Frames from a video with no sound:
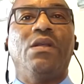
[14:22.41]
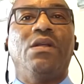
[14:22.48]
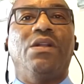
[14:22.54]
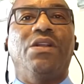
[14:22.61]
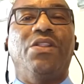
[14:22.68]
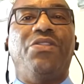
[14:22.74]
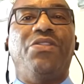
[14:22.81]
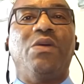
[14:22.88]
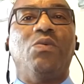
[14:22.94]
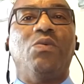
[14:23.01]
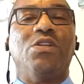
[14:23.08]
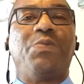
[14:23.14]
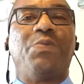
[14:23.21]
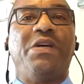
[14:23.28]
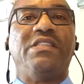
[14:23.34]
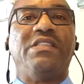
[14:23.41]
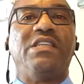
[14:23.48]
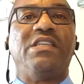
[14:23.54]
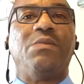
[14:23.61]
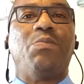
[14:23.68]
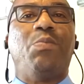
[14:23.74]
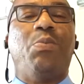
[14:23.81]
Another thing was
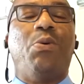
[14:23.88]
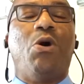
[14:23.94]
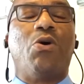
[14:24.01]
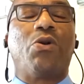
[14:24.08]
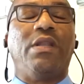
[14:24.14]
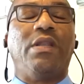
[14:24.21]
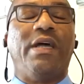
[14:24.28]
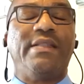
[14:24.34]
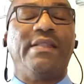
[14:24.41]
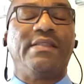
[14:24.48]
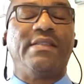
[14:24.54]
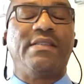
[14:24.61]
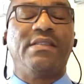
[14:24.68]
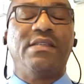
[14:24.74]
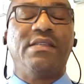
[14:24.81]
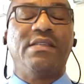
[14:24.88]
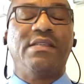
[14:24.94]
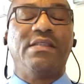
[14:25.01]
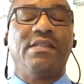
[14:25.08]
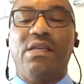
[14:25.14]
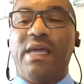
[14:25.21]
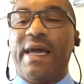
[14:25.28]
placing portalets
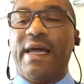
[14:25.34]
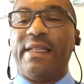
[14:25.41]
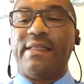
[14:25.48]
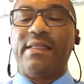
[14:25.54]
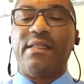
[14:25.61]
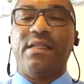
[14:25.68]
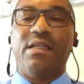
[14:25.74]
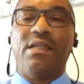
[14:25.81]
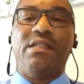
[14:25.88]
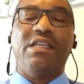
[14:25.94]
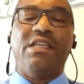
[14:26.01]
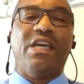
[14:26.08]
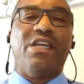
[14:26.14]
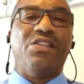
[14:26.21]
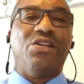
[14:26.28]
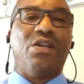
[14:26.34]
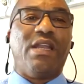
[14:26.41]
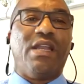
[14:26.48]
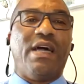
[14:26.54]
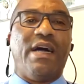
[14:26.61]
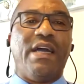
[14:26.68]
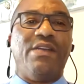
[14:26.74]
at the end of
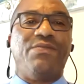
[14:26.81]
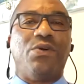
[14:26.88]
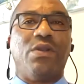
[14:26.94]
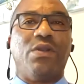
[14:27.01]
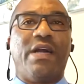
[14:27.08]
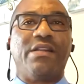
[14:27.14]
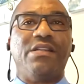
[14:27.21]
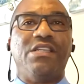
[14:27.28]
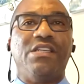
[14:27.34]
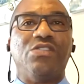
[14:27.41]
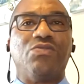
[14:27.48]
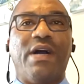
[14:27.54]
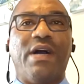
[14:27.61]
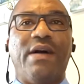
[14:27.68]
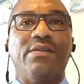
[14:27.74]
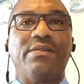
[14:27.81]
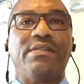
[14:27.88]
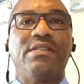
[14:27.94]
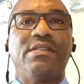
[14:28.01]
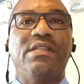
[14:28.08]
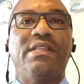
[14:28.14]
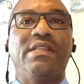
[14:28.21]
the line for a lot of these
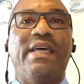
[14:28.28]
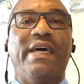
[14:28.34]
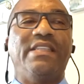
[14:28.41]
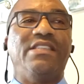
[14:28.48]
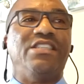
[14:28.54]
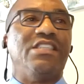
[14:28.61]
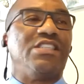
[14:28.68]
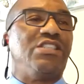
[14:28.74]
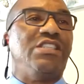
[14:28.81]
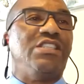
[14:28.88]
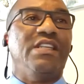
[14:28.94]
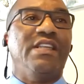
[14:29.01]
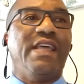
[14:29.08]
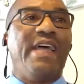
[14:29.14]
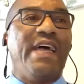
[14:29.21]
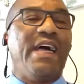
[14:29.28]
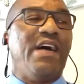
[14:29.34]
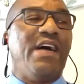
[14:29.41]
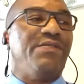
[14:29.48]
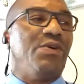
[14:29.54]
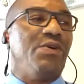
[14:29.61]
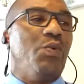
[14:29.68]
routes that just didn't
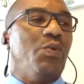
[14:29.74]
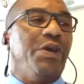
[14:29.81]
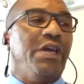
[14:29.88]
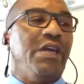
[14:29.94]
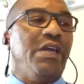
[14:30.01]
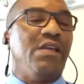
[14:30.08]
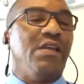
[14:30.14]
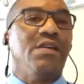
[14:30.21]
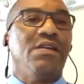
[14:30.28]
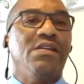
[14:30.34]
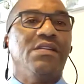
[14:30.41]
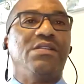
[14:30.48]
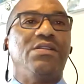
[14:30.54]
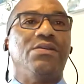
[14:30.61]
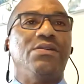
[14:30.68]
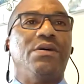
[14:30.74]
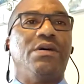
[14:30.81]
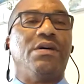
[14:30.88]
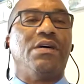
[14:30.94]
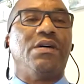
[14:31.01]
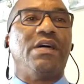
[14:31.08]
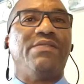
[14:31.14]
have a way to
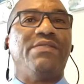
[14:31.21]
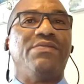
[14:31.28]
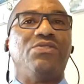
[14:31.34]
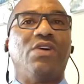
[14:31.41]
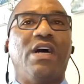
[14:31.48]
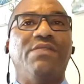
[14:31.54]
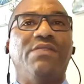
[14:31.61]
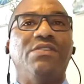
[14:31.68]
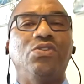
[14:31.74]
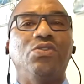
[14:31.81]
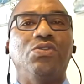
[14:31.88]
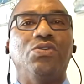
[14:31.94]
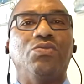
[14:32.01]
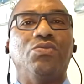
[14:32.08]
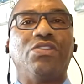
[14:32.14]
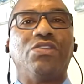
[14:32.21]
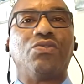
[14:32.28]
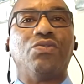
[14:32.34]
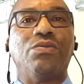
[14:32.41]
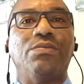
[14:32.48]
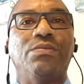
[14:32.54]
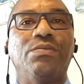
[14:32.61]
have drivers use the restroom.